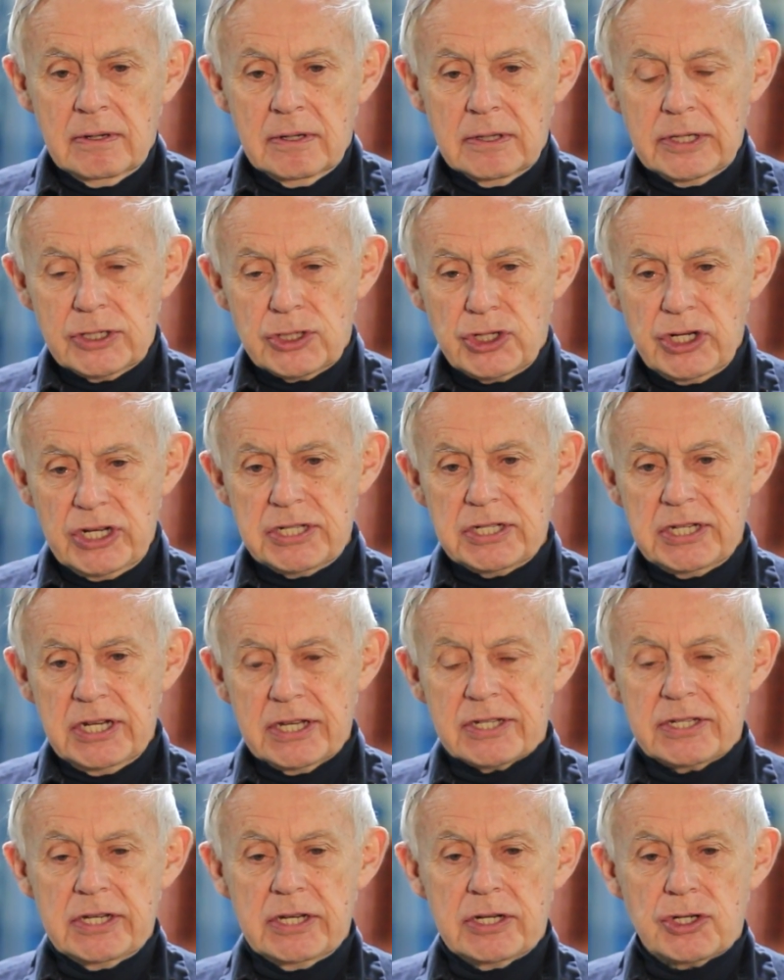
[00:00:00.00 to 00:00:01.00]

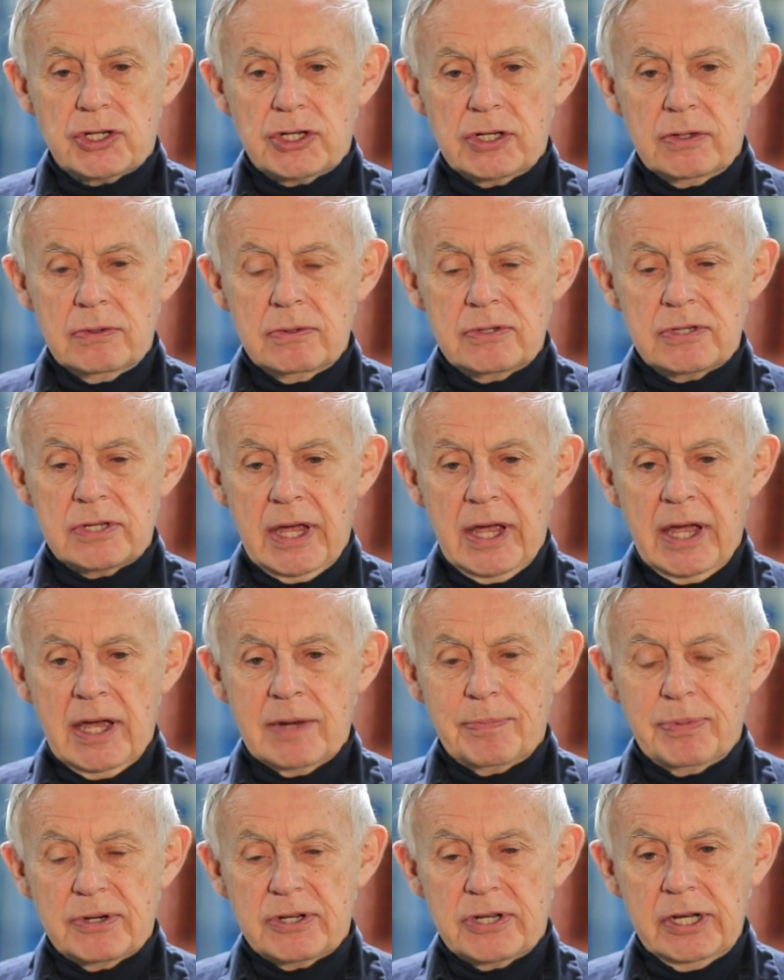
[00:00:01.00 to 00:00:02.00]
logistics issues
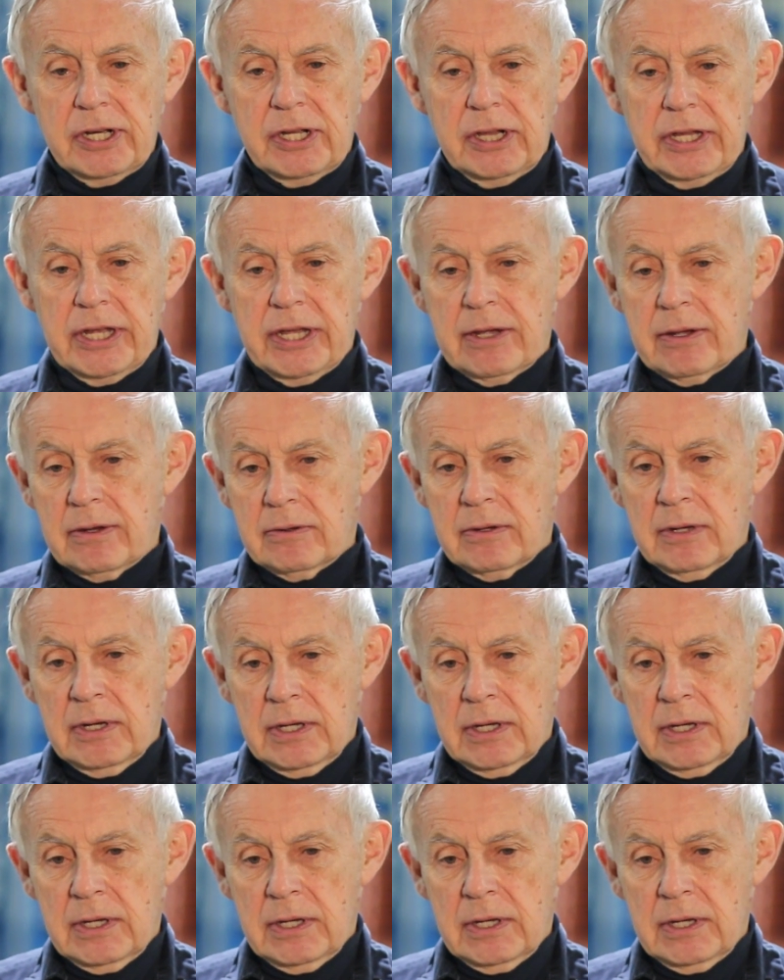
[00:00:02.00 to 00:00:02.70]
and particularly